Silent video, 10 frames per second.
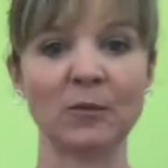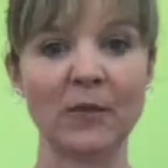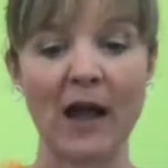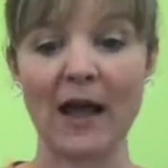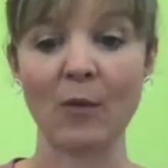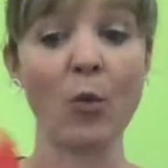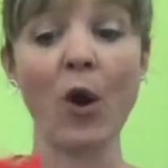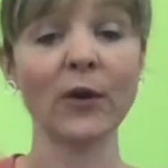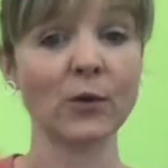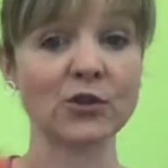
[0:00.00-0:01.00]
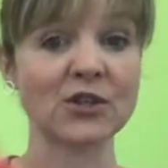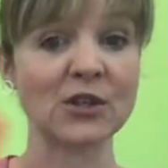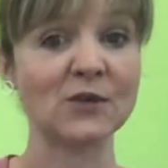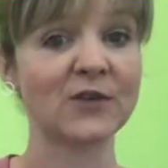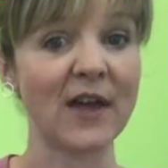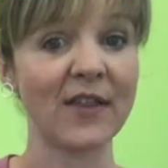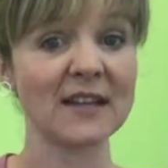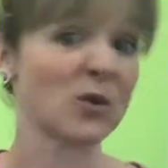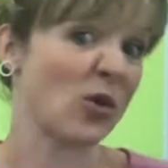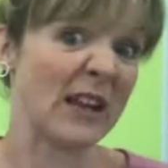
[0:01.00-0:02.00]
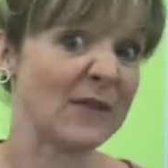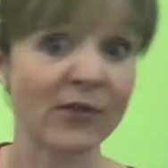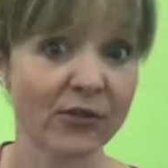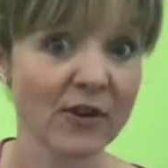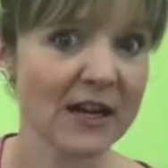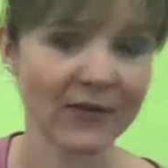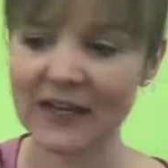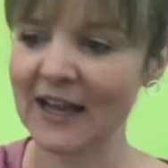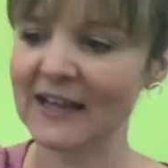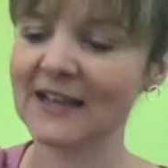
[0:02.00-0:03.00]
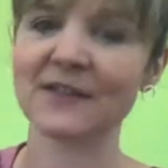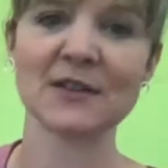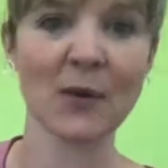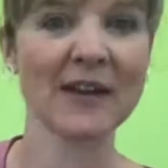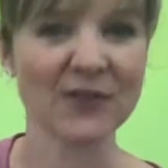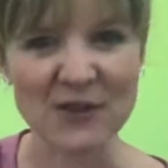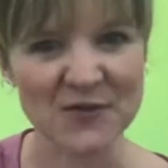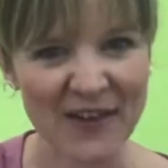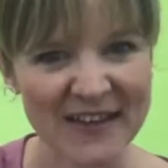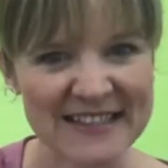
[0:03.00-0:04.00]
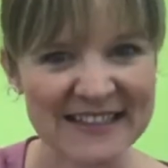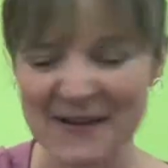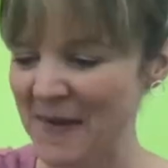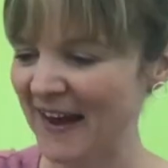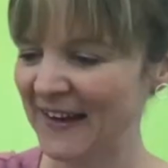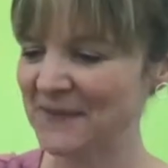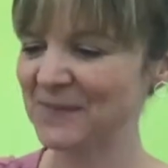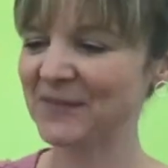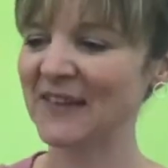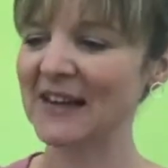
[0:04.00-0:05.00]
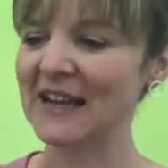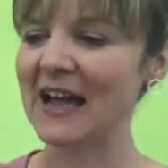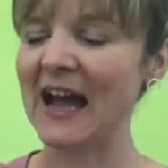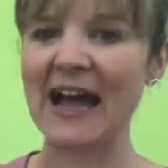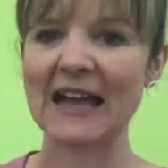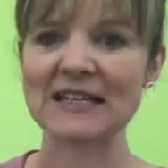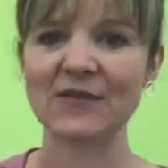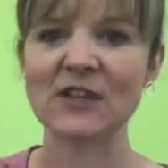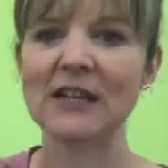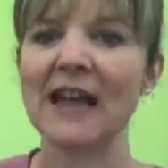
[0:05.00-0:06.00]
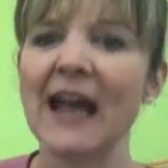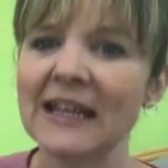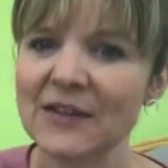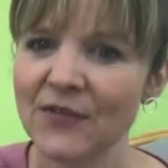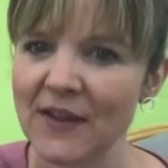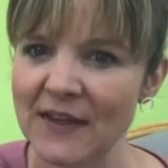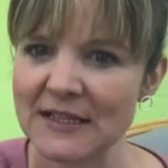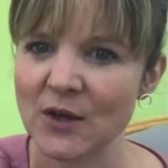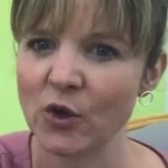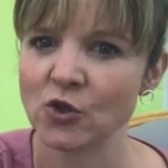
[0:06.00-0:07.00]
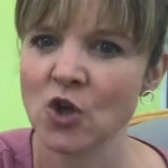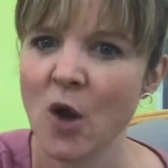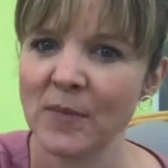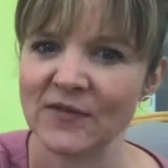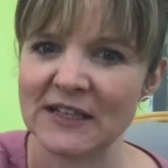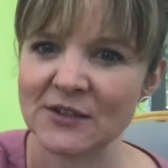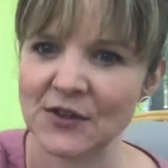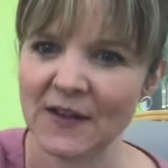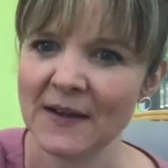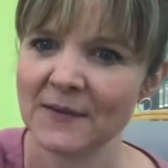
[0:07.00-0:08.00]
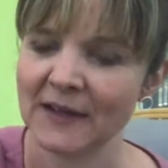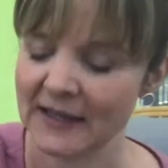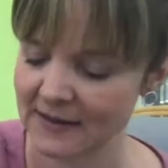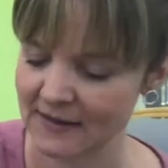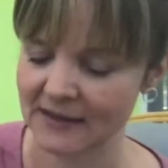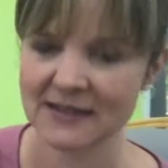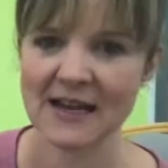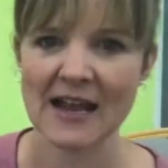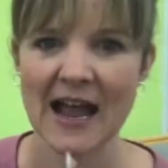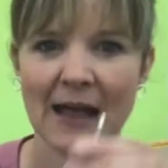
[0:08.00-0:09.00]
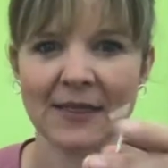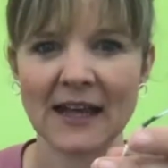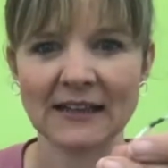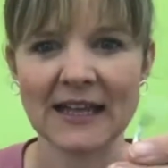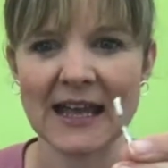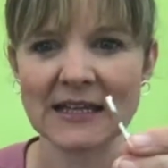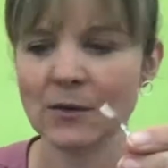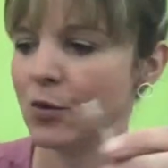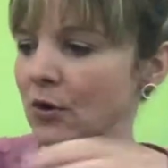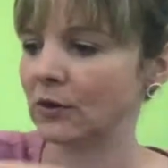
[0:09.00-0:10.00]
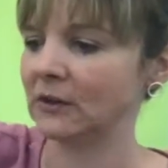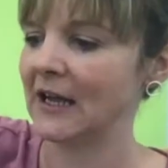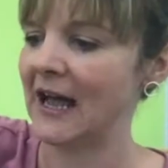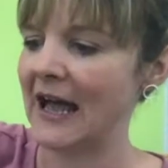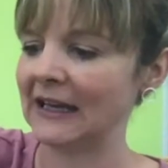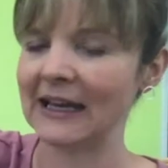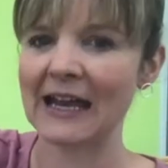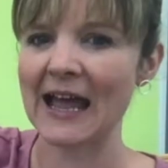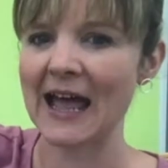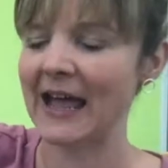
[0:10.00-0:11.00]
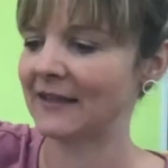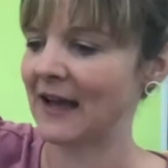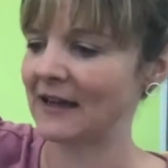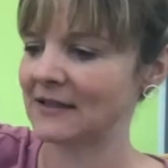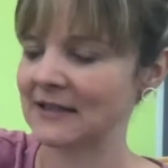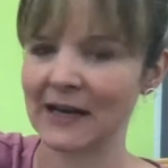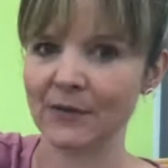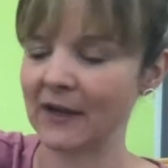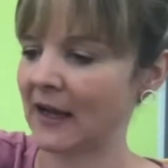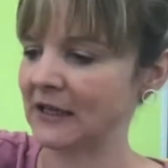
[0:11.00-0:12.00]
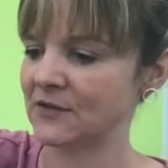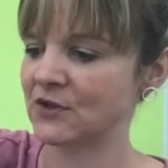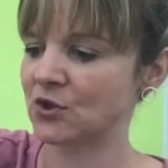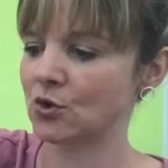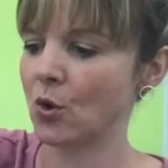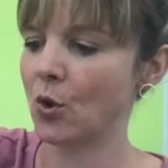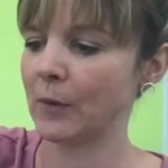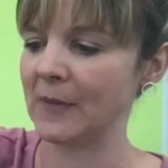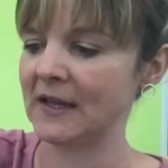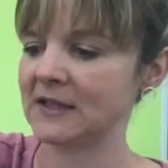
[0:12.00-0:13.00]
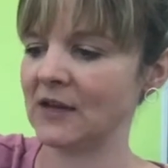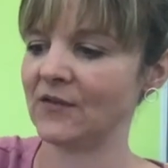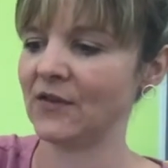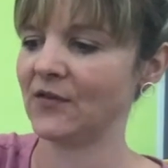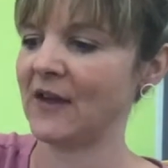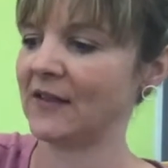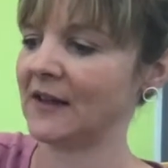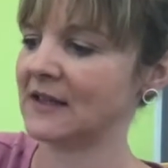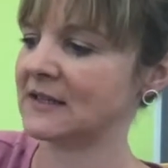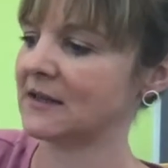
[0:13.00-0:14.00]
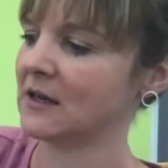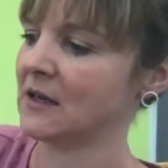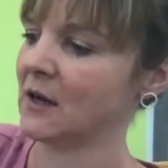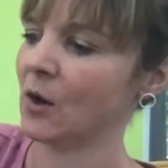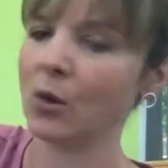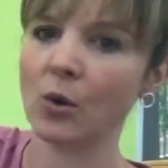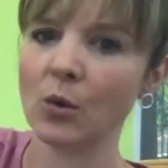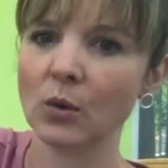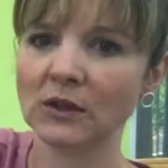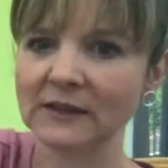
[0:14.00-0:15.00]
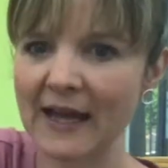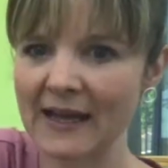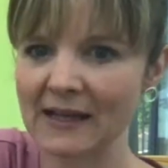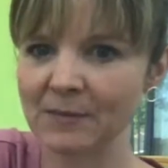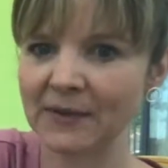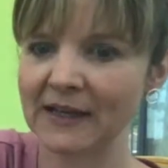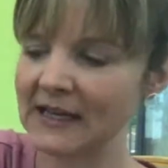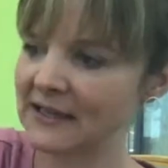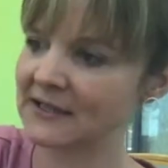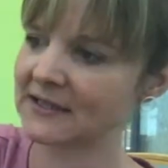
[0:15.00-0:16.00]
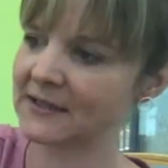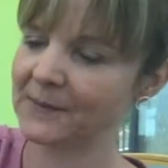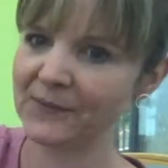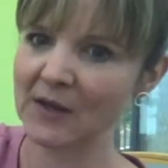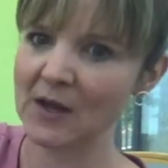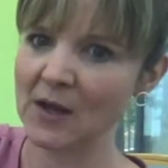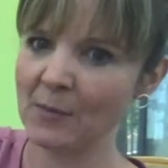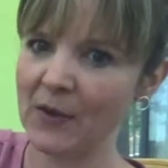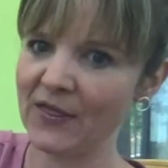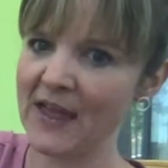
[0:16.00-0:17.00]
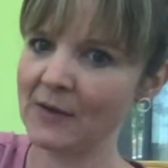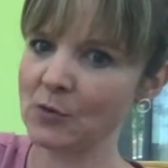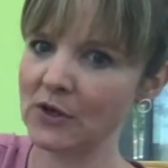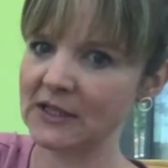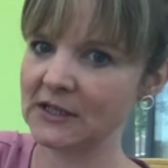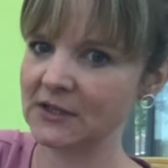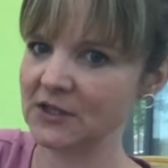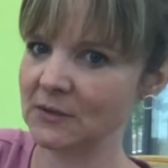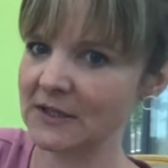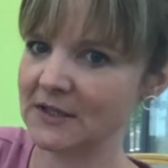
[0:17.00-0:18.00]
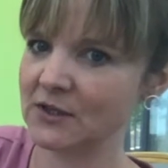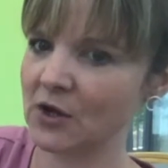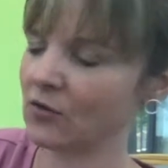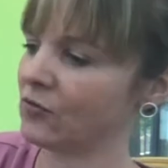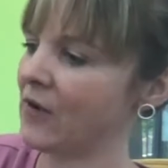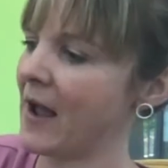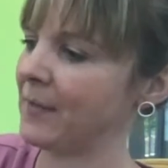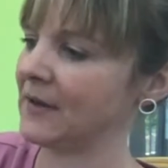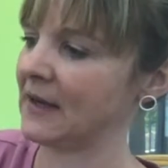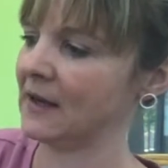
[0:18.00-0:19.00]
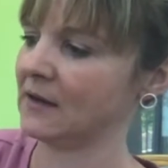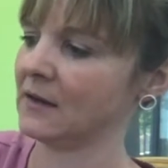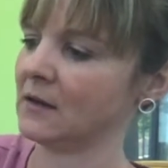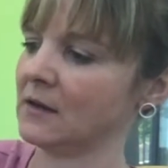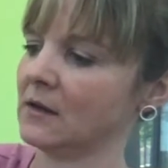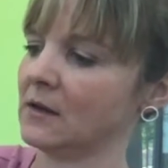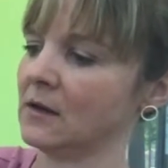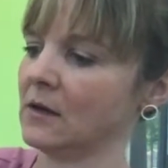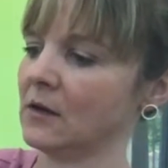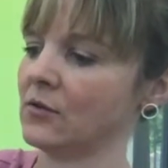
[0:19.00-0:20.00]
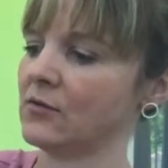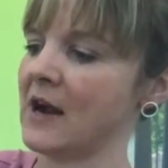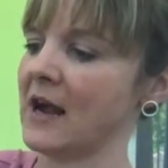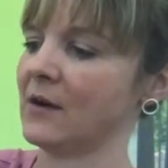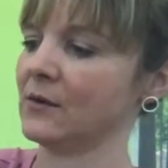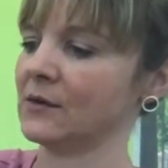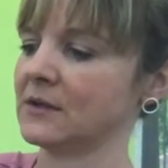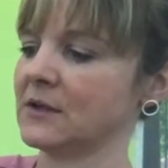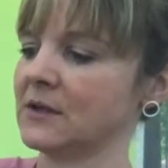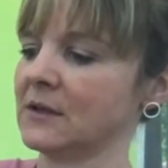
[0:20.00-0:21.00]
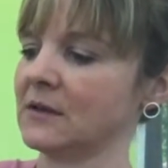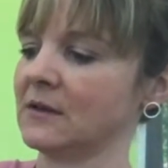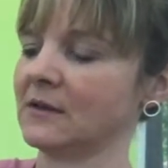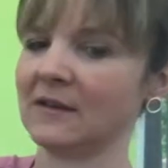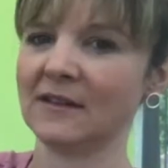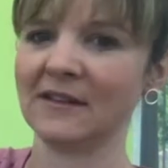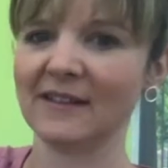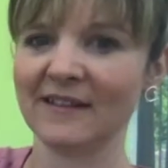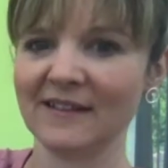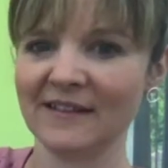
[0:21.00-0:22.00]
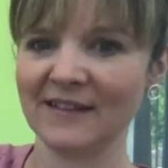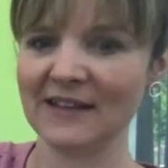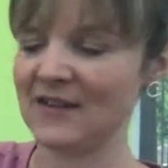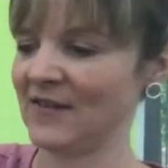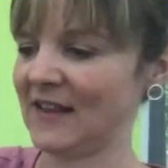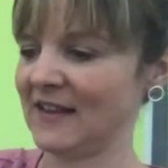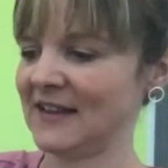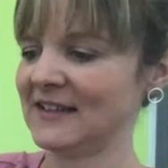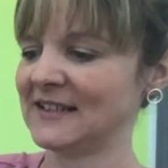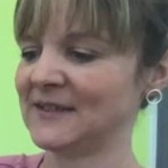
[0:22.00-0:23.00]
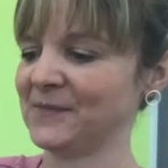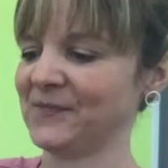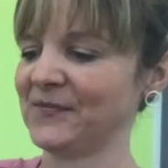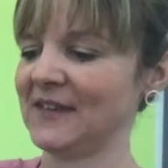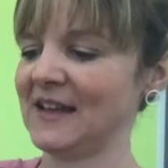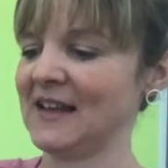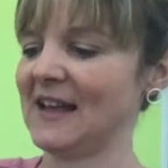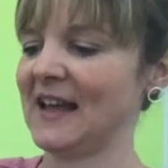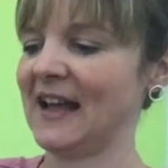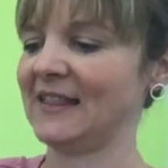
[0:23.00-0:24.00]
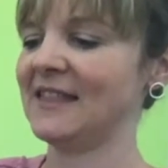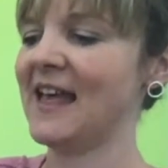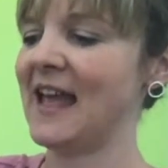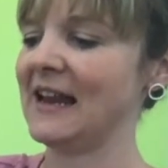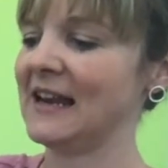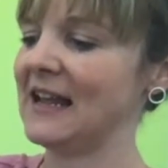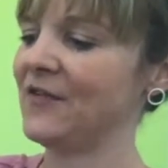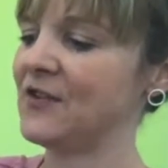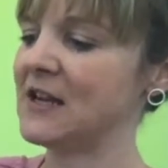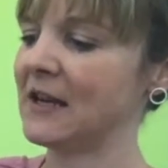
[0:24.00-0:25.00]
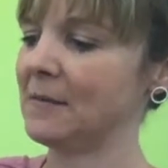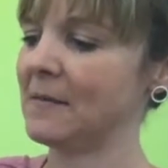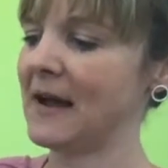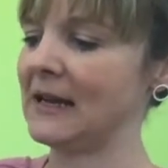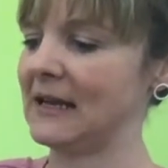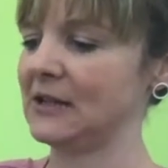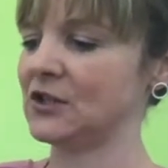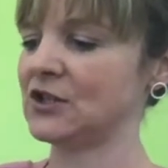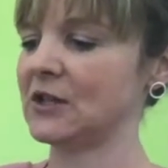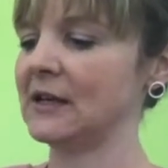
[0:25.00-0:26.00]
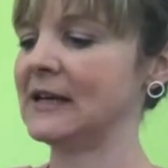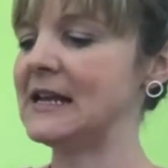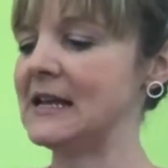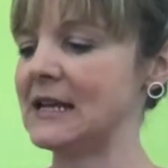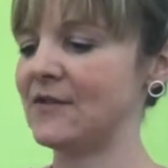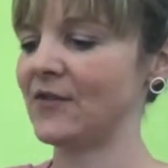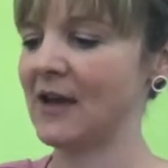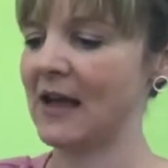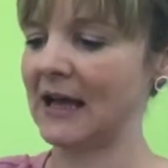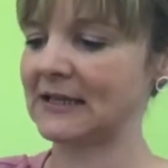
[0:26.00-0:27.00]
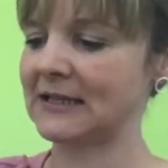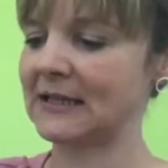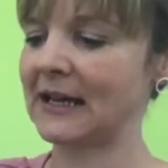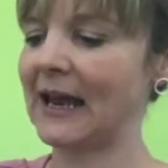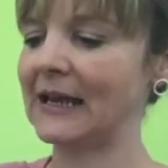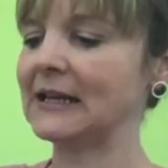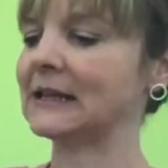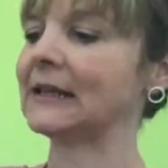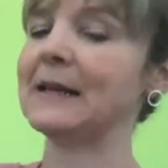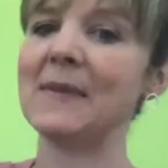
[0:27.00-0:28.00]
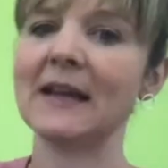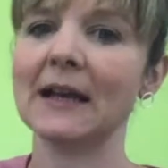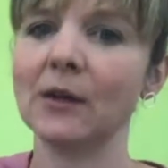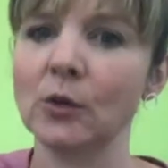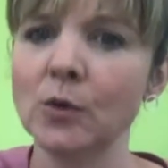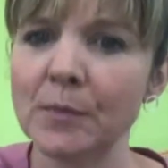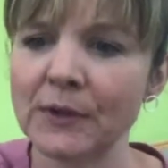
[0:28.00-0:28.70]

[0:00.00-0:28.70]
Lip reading: have 1 or 2 feathers, or even 3 if you like. There's quite a few feathers in your pack. And if you lie your feathers on top of each other, like that, and then get your wool and lie that down the kind of stalk bit of the feathers, hold that in place. But then what you can do is start wrapping it around your feathers. And then if you can manage to leave a slightly bigger loop,